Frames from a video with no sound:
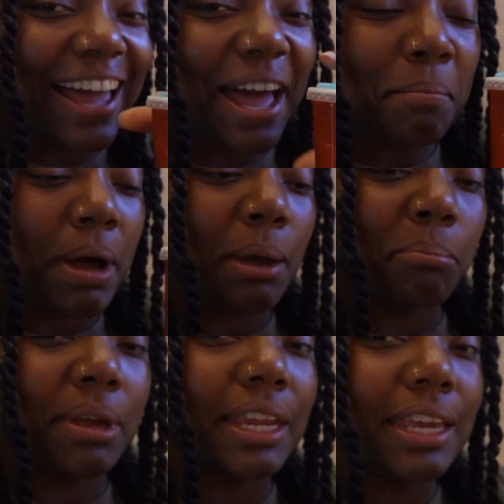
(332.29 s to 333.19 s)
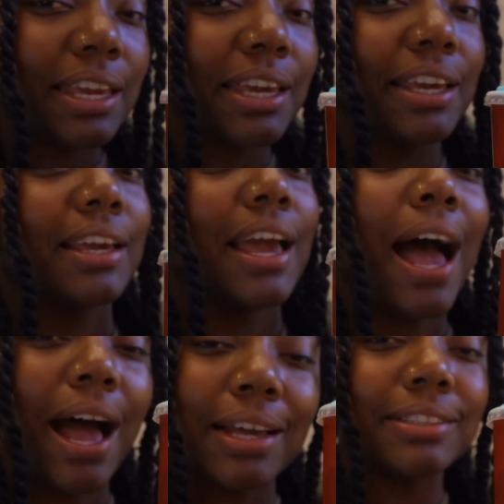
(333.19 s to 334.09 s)
got my mini
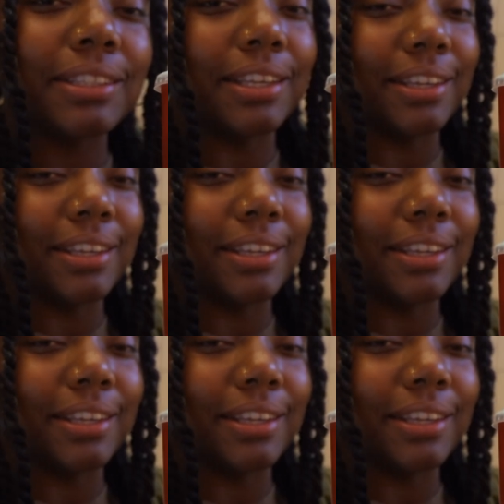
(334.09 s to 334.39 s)
high seat.